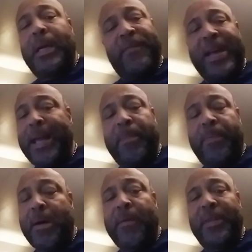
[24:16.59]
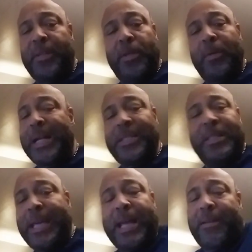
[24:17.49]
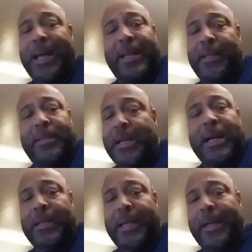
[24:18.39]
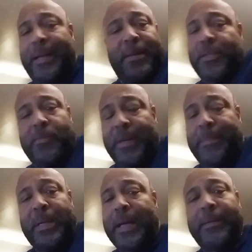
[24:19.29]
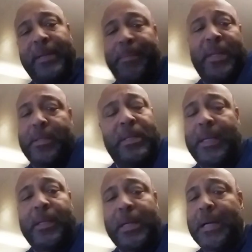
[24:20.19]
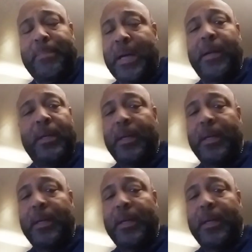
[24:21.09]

If I had a problem with a dude, I just handled. It. I didn't talk a lot. I didn't scream a lot. I mean, there's nothing to talk about.